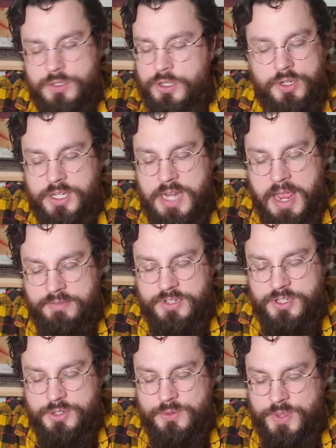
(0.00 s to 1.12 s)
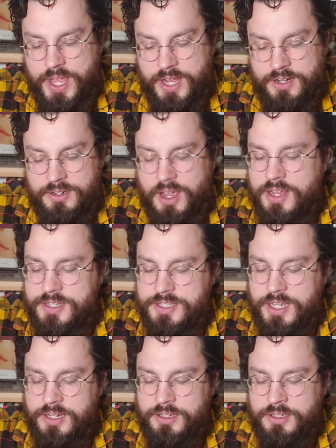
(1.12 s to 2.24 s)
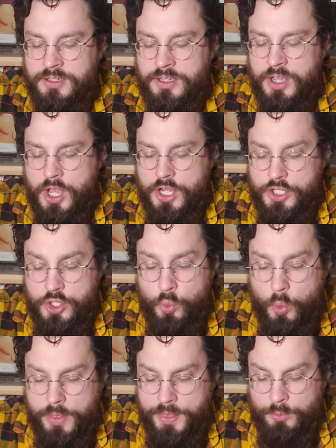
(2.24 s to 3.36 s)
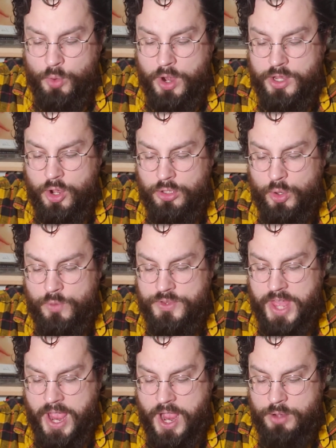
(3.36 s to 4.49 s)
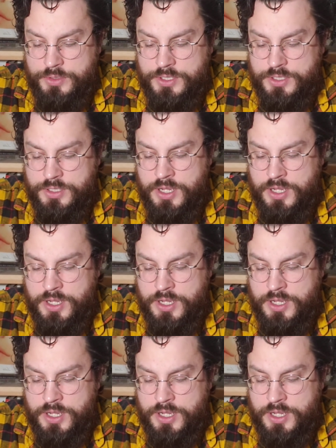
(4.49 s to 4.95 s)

You didn't have to do that, I said. Do you want them running all over the house?